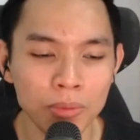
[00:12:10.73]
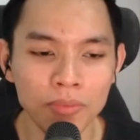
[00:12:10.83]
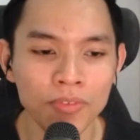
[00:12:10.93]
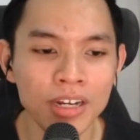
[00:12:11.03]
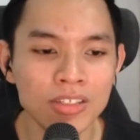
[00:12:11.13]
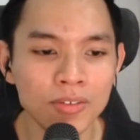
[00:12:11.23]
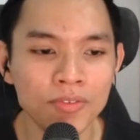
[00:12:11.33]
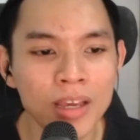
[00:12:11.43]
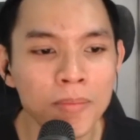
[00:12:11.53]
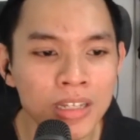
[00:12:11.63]
your friends or
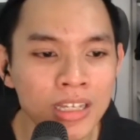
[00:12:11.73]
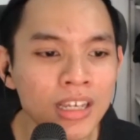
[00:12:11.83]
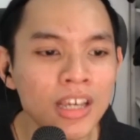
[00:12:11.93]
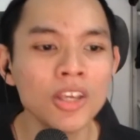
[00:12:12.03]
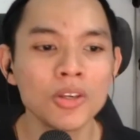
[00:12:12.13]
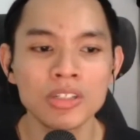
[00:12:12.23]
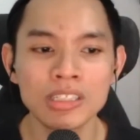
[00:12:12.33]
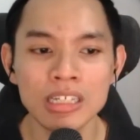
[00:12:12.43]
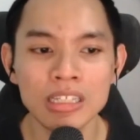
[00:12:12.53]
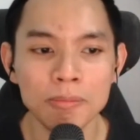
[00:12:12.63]
family, you could
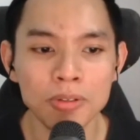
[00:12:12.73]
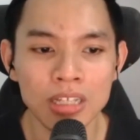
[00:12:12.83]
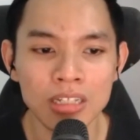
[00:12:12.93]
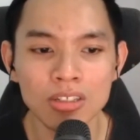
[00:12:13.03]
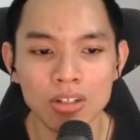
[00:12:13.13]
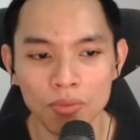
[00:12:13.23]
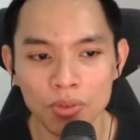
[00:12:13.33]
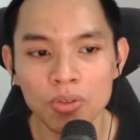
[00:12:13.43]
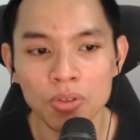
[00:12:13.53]
see the potential of